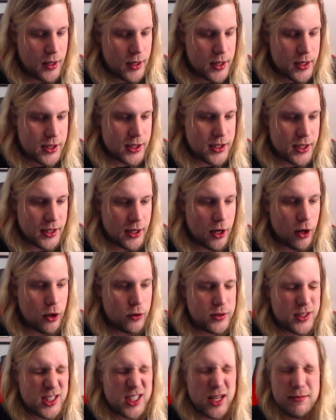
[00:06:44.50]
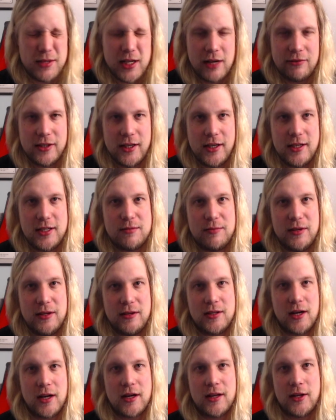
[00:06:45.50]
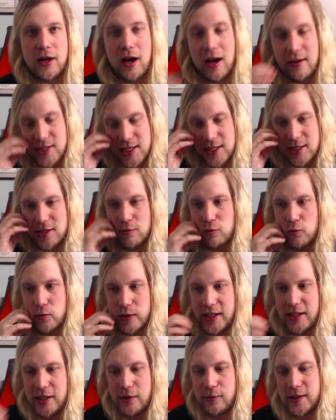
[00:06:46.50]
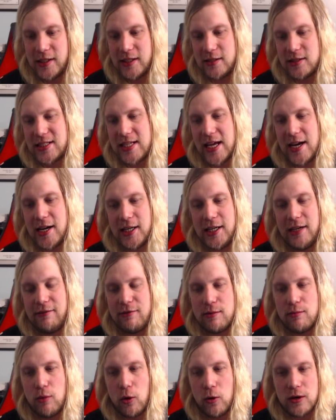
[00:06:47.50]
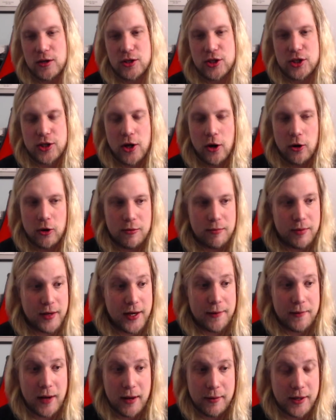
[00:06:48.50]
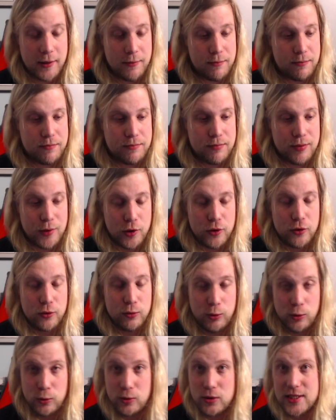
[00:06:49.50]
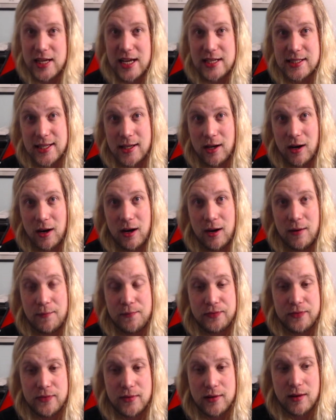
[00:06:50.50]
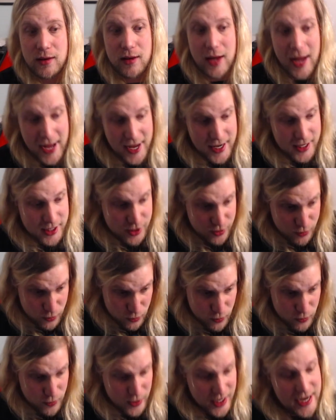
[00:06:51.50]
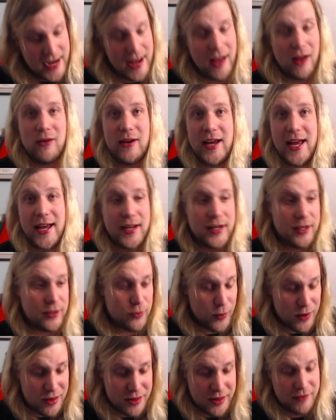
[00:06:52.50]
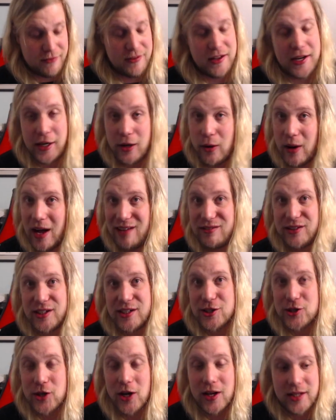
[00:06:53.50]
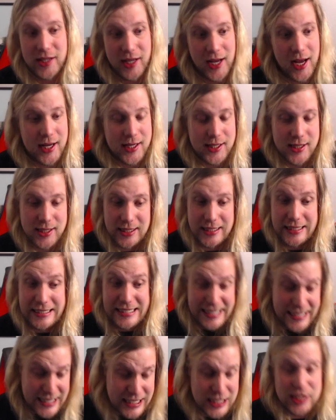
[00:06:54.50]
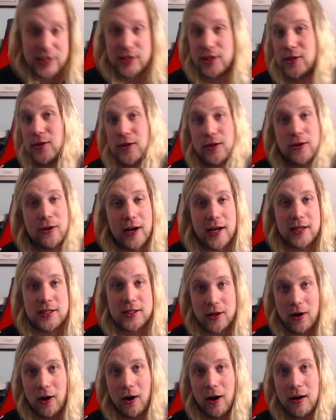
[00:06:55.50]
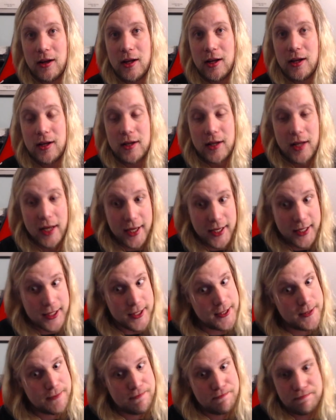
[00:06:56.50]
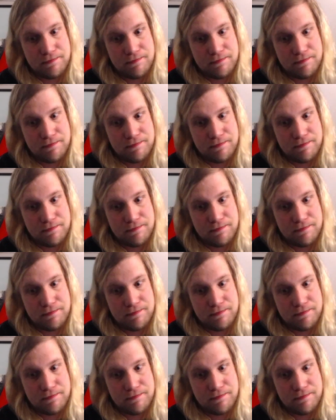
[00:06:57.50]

so you know something definitely needs to be done in the offseason to really really set it even more in stone but i mean per the rules as they are as written out and with the video evidence on the ice it is the correct call and